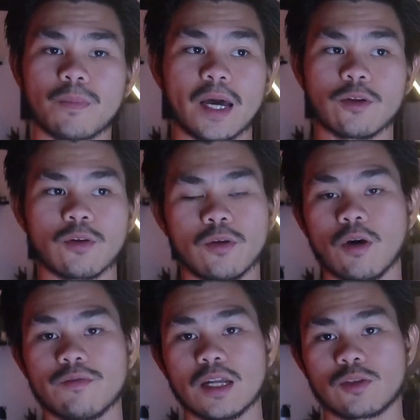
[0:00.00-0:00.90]
I don't
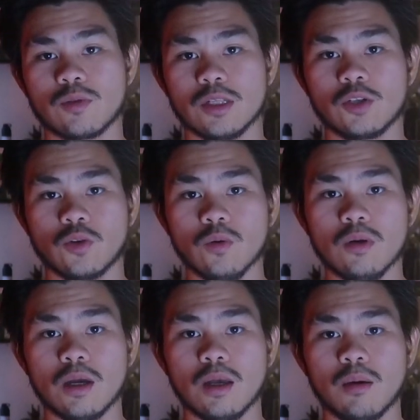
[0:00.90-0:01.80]
know if that's really
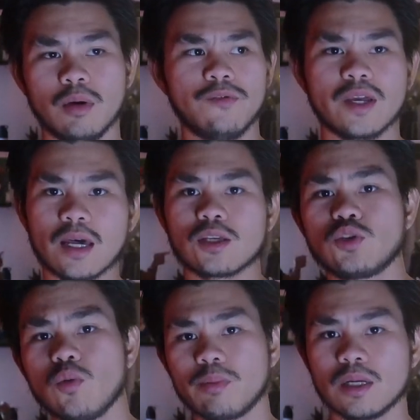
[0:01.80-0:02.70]
true, but if you get a
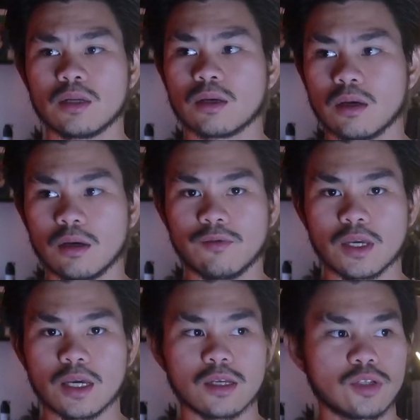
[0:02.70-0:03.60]
stupid
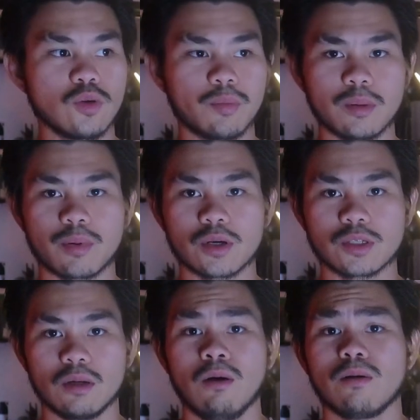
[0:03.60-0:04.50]

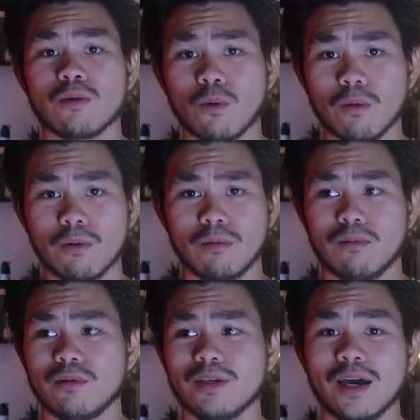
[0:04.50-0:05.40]
person,
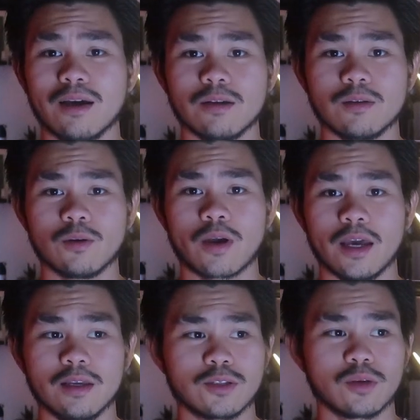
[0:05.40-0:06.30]

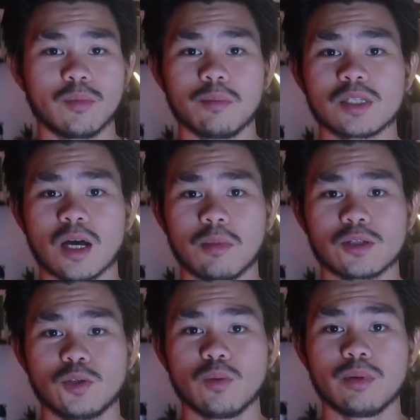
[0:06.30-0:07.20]
so your babies come
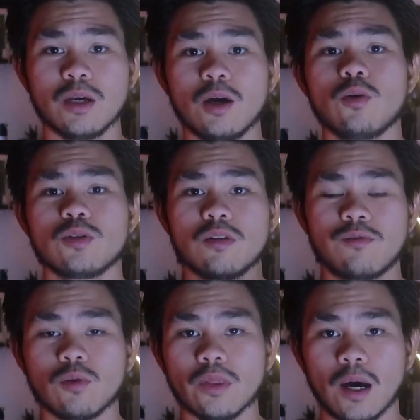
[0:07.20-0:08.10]
out stupid, who's the
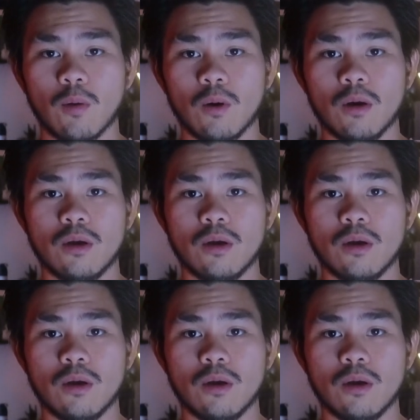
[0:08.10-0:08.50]
fool now?